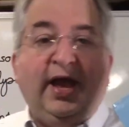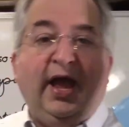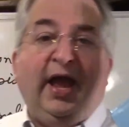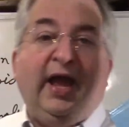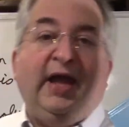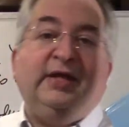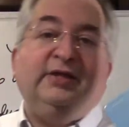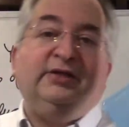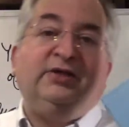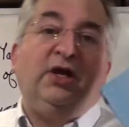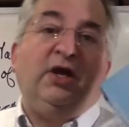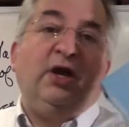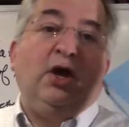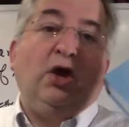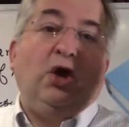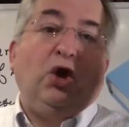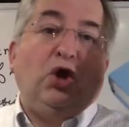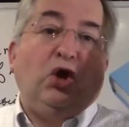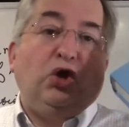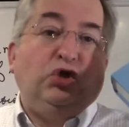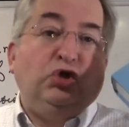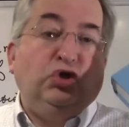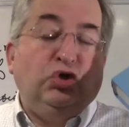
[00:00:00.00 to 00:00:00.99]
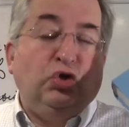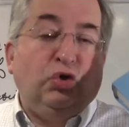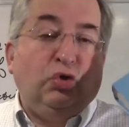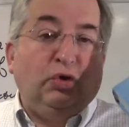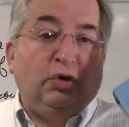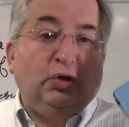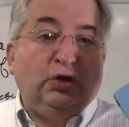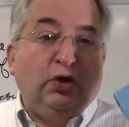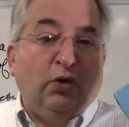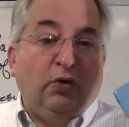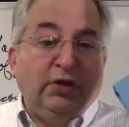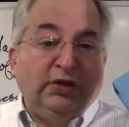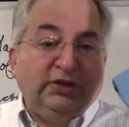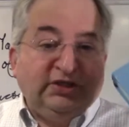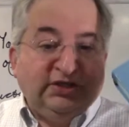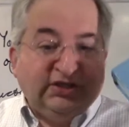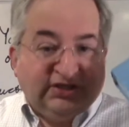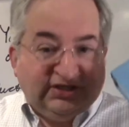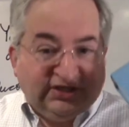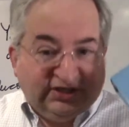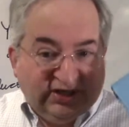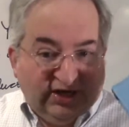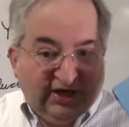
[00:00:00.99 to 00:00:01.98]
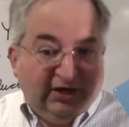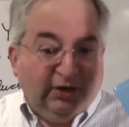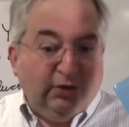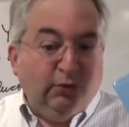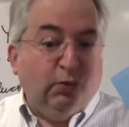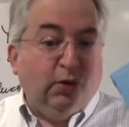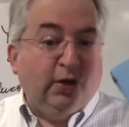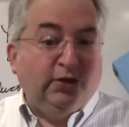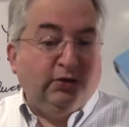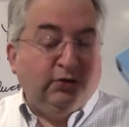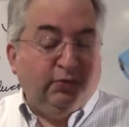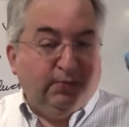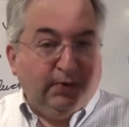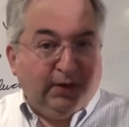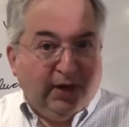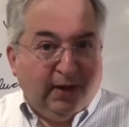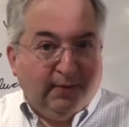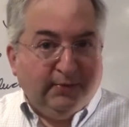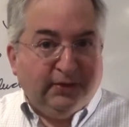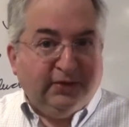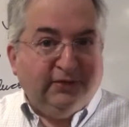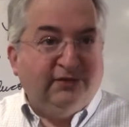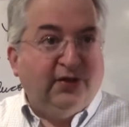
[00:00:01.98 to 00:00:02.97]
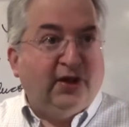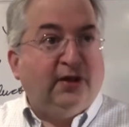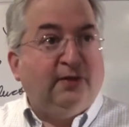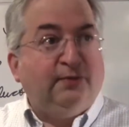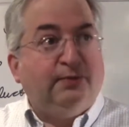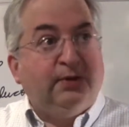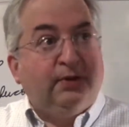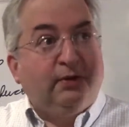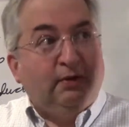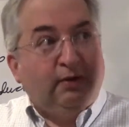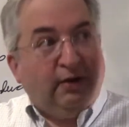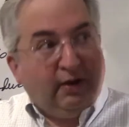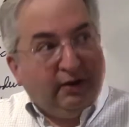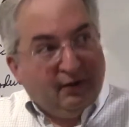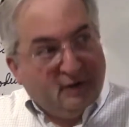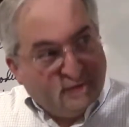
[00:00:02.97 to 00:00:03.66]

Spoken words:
And you're going to see when you become a developer